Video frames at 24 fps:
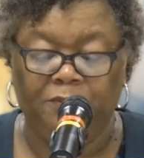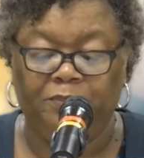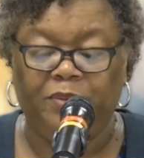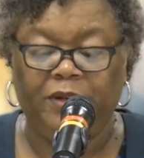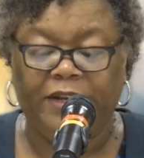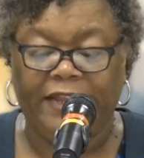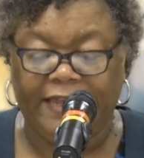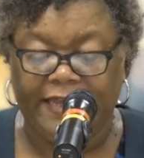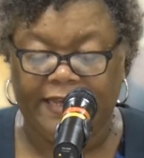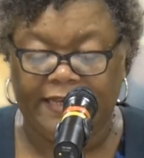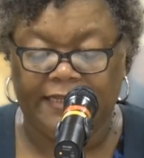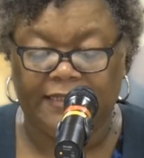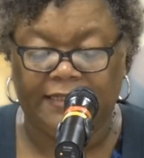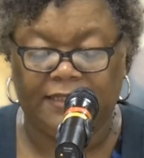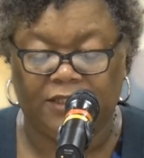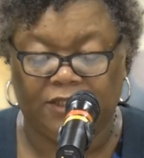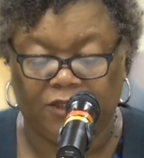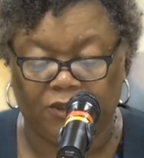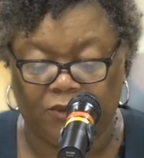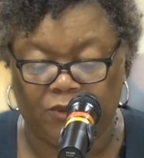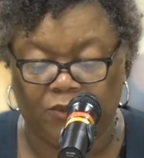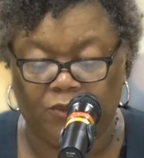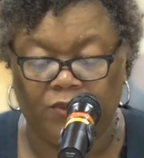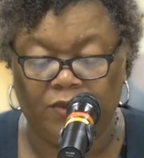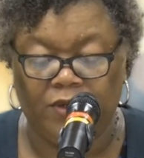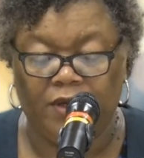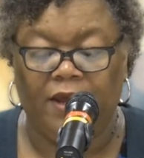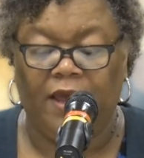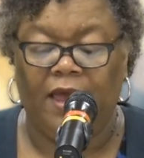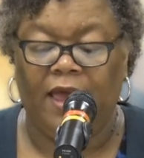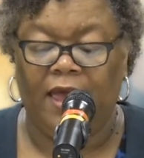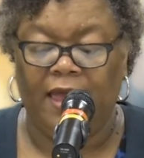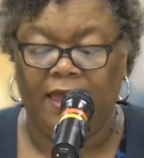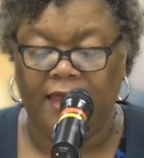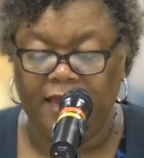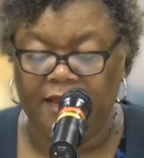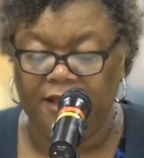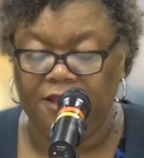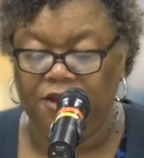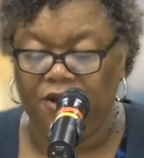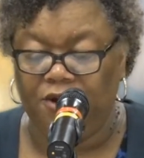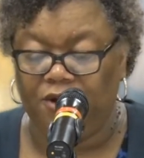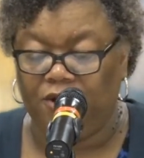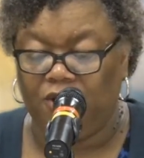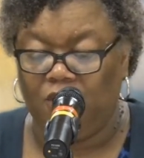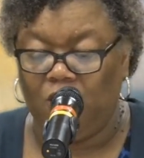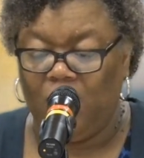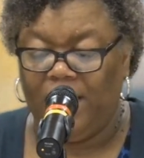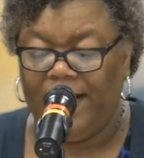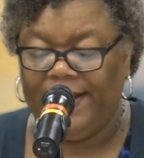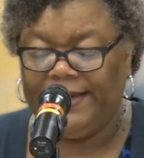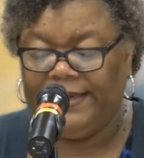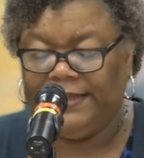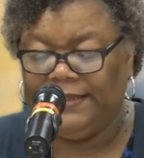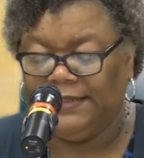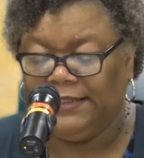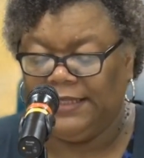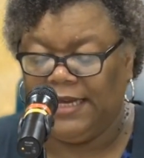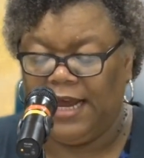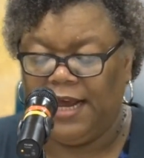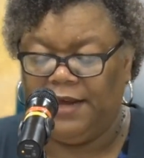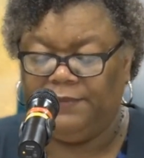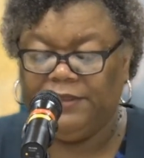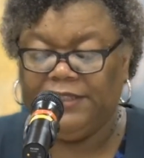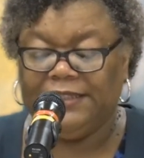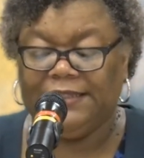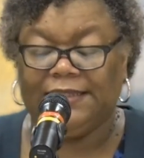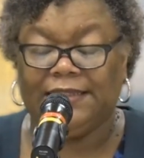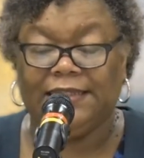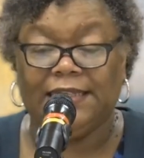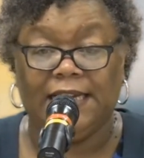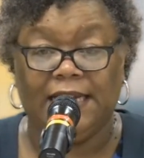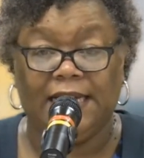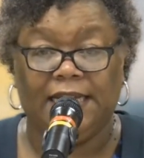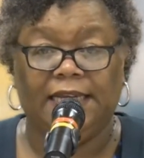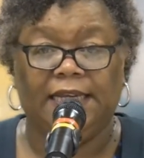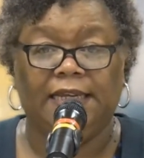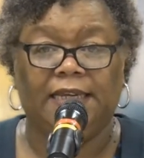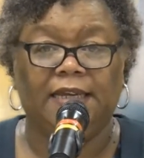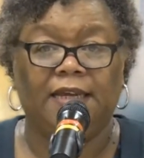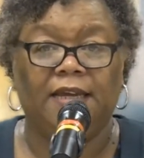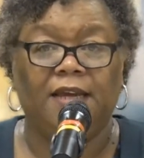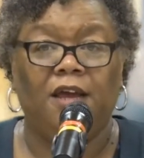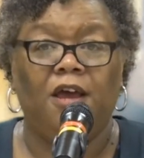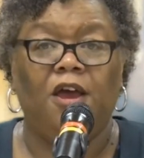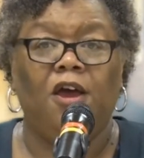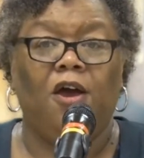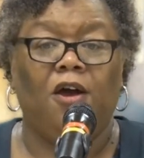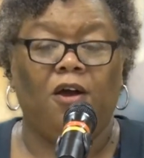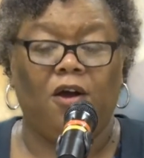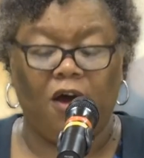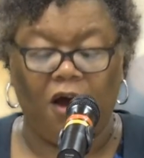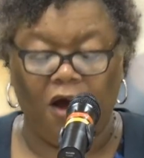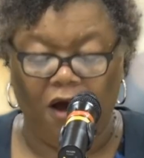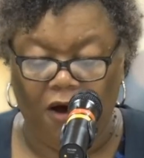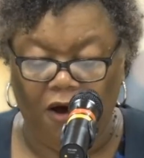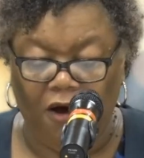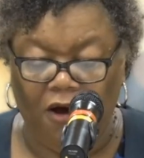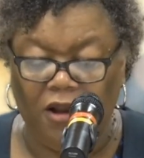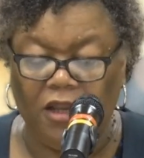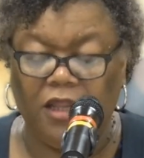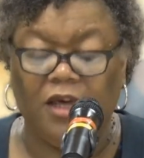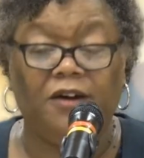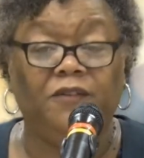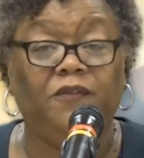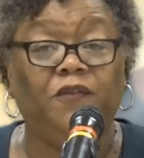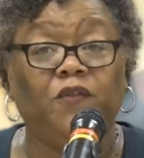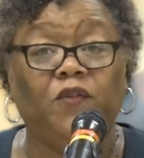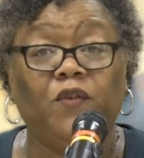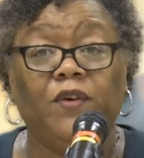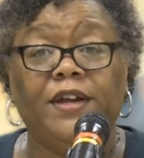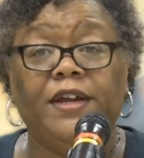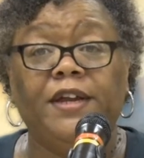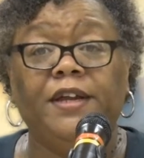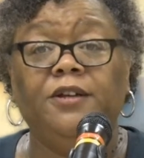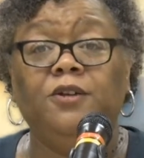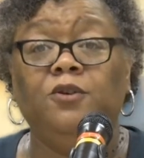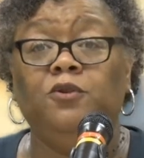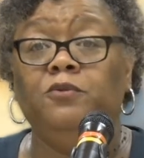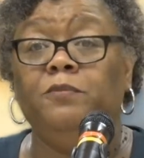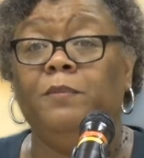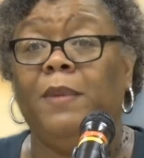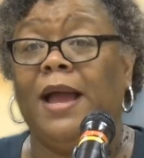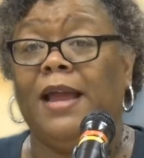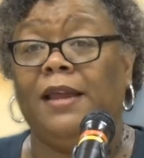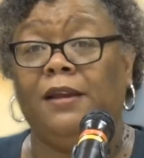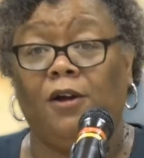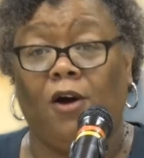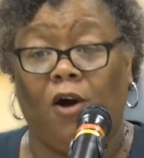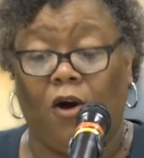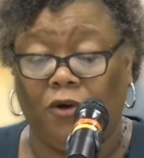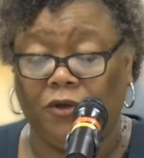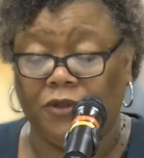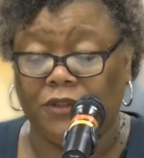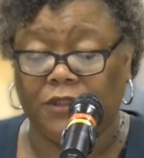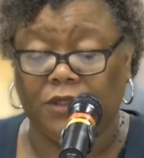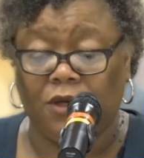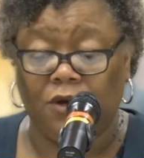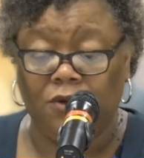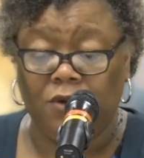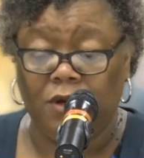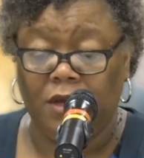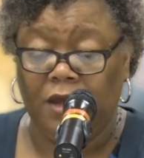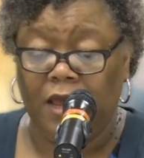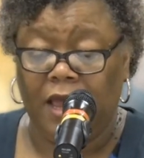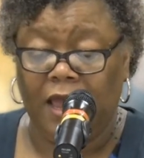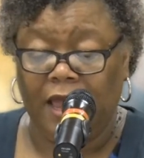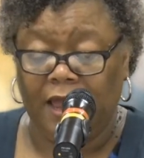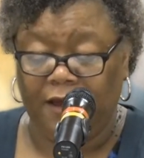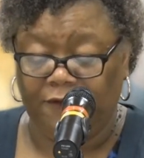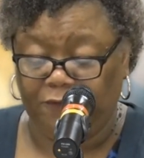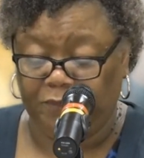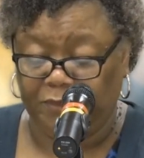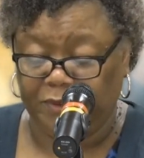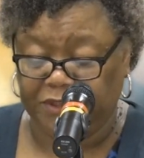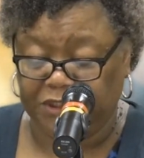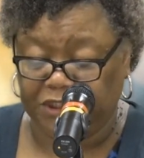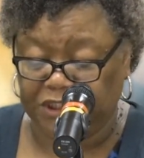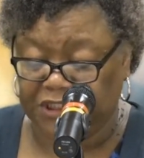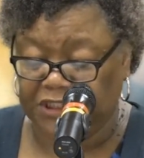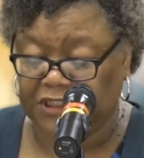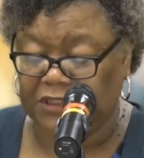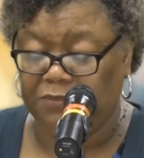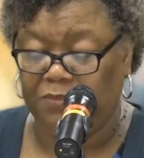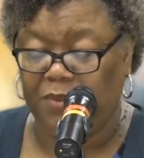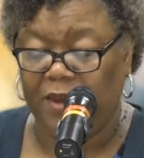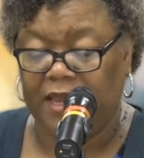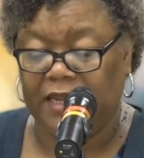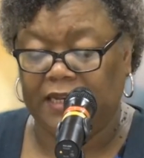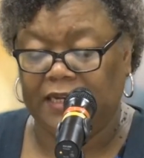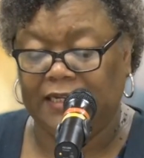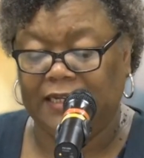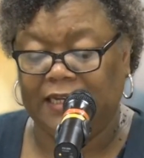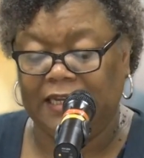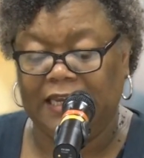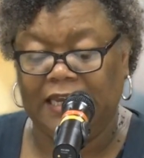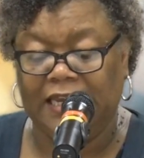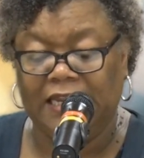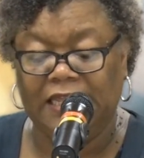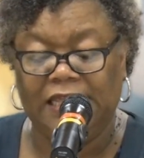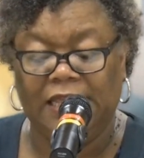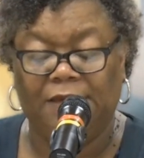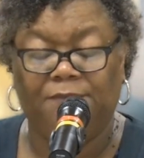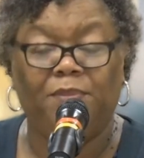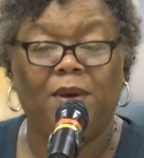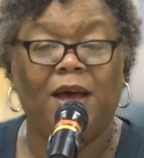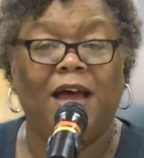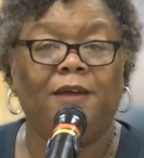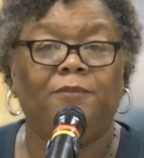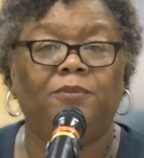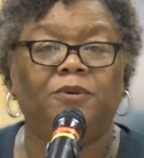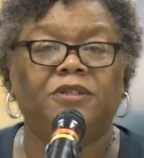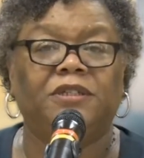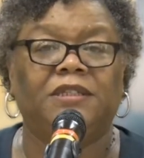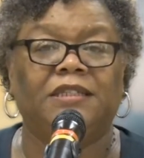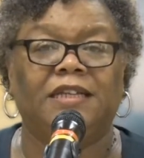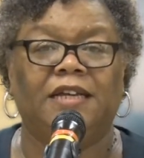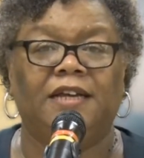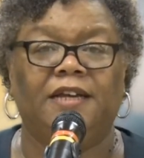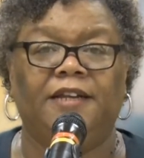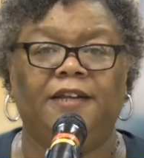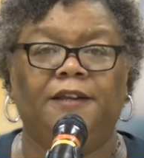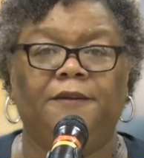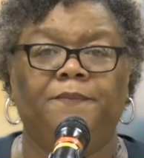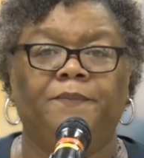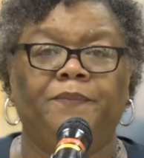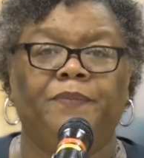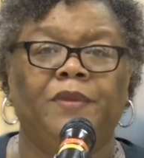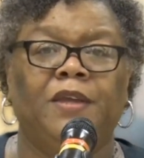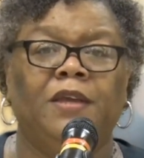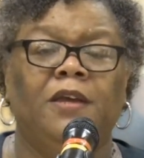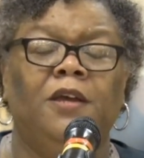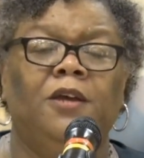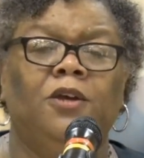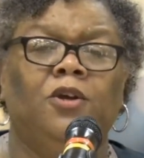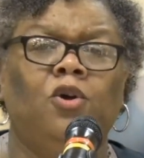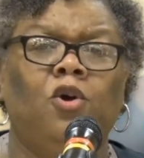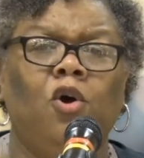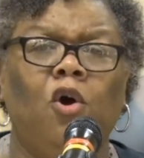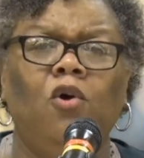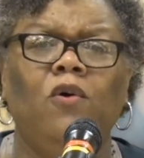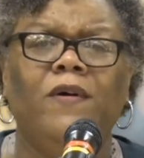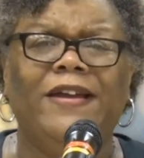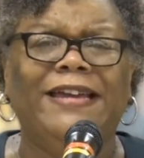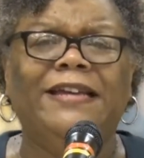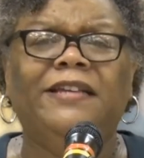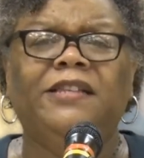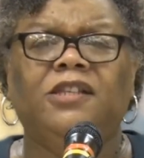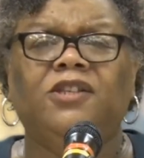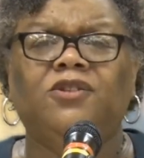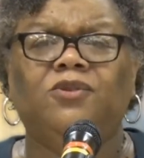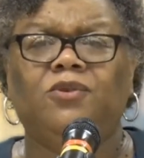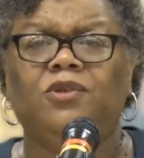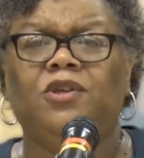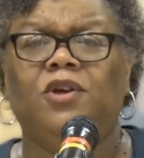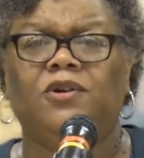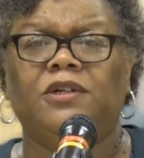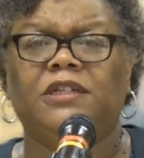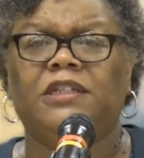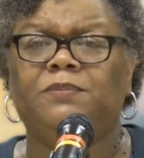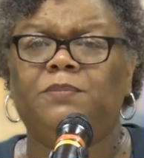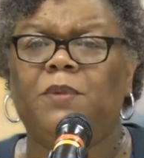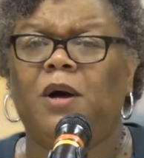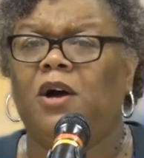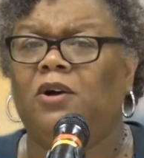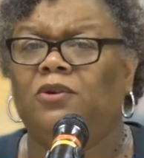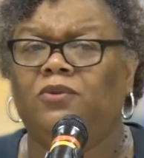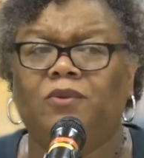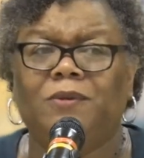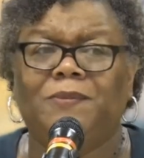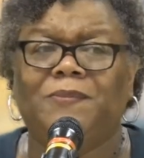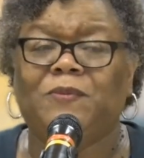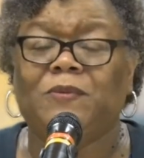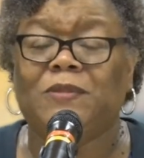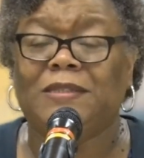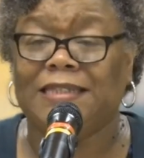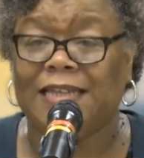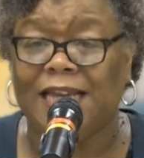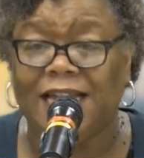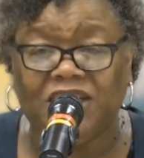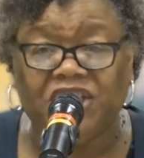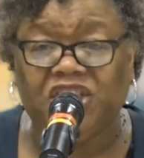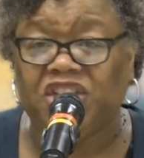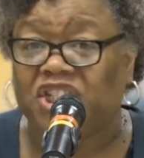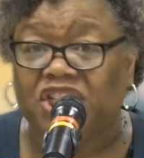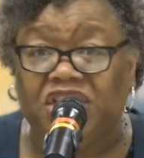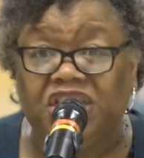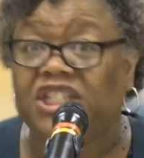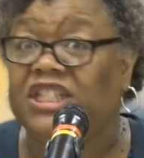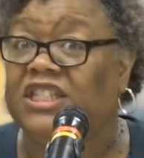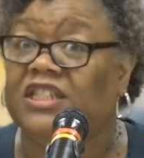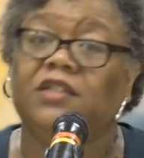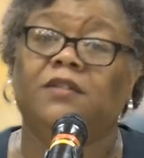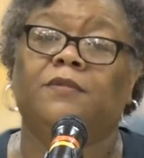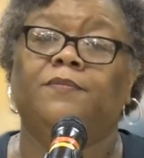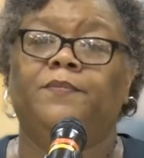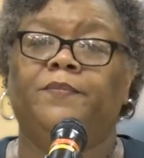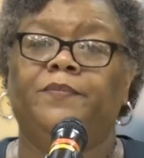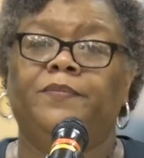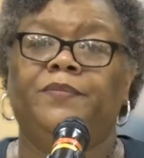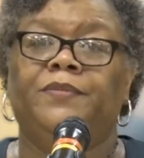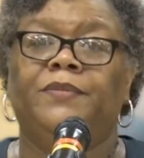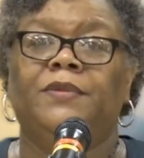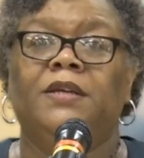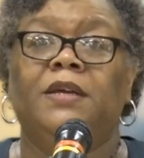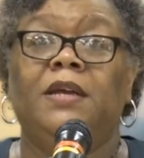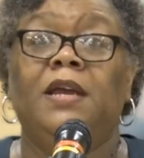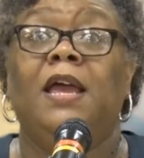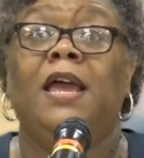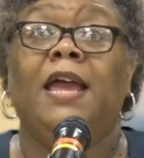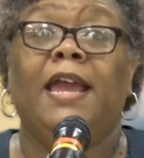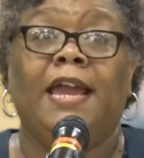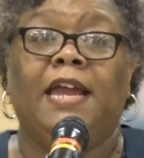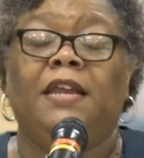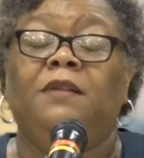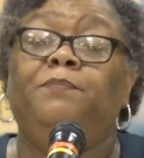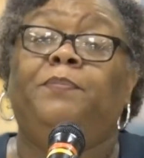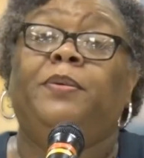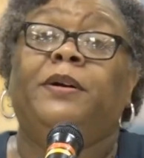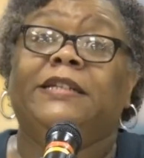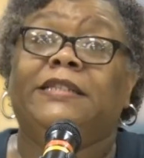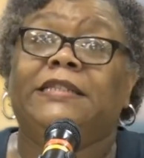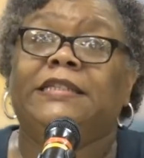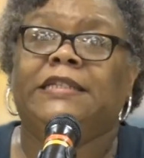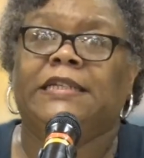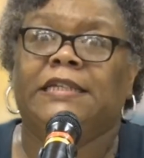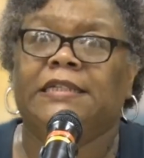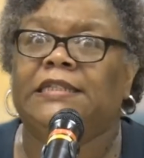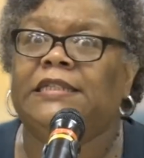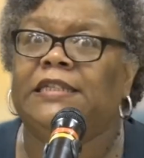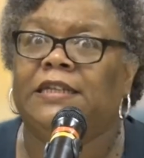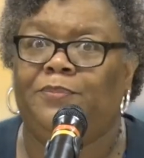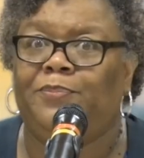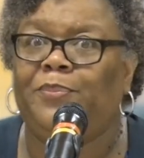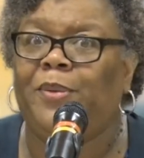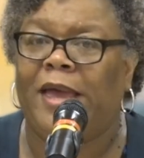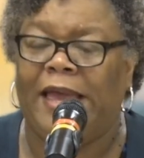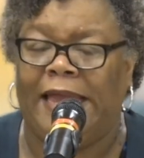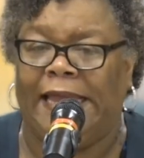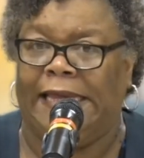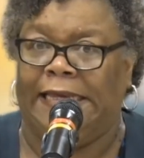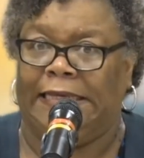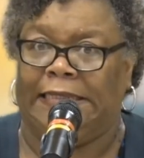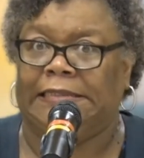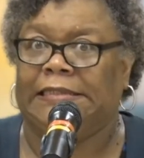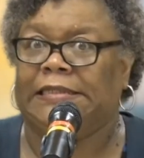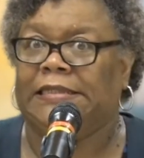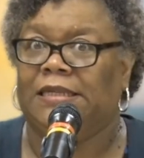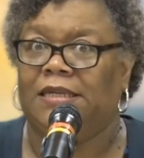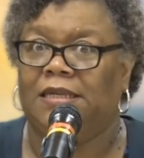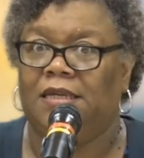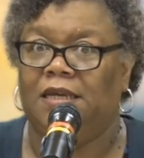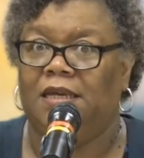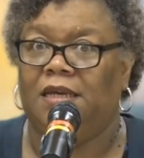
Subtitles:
Please do, in your quiet time, study. Call a friend who might also have participated in the Bible study. Go into your small group sessions and participate.